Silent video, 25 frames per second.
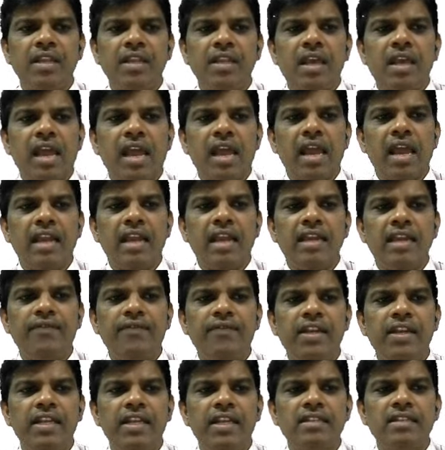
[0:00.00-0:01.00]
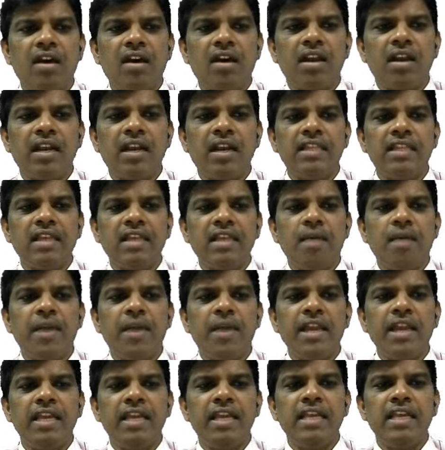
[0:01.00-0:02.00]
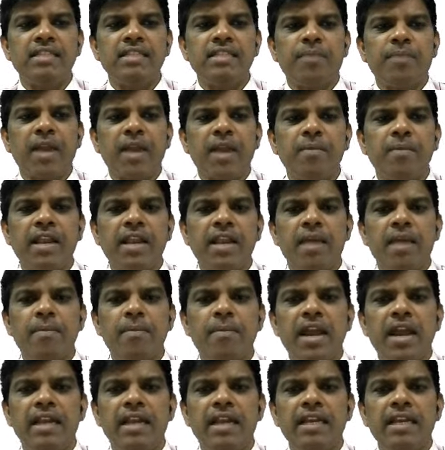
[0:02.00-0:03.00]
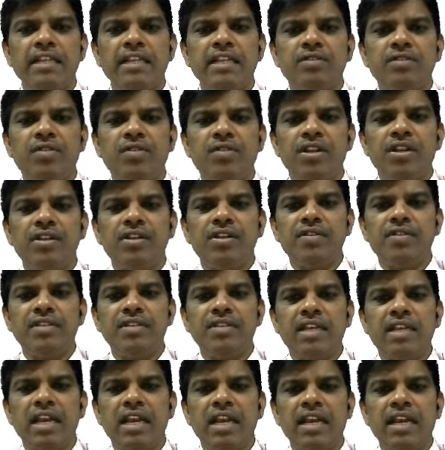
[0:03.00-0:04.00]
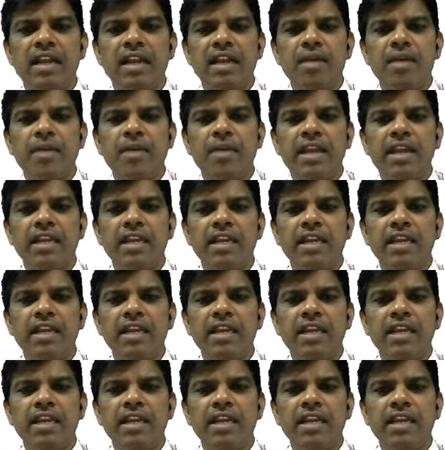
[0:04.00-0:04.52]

And if it is already the amine is primary amine, it is going to give secondary amine, it